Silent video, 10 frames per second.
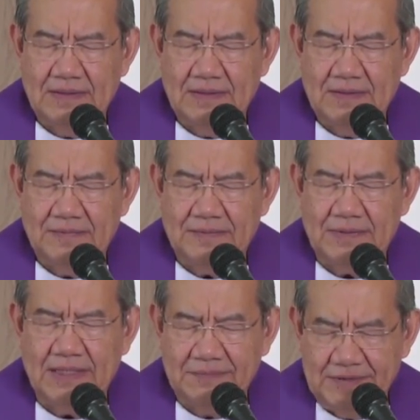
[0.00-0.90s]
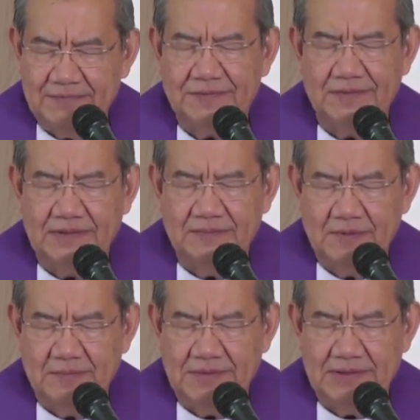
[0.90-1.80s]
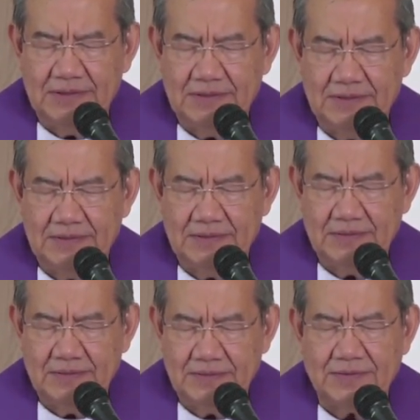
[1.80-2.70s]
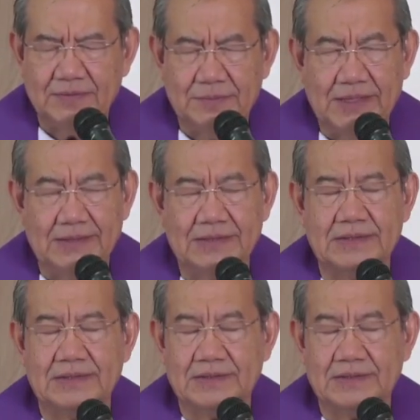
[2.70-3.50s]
for having forgiven me so much,